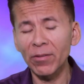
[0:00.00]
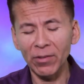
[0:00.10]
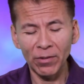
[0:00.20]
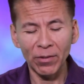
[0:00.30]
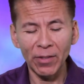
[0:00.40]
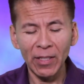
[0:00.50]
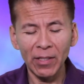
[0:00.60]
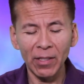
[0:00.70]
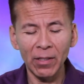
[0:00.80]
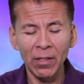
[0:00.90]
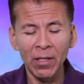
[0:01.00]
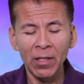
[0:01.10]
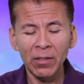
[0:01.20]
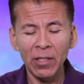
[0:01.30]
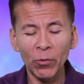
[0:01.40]
us into thinking
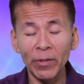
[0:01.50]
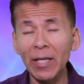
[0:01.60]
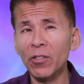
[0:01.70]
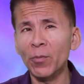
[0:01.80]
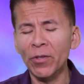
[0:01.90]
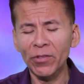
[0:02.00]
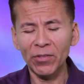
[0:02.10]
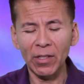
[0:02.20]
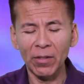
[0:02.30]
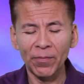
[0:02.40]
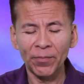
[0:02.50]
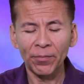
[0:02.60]
that we're at his mercy.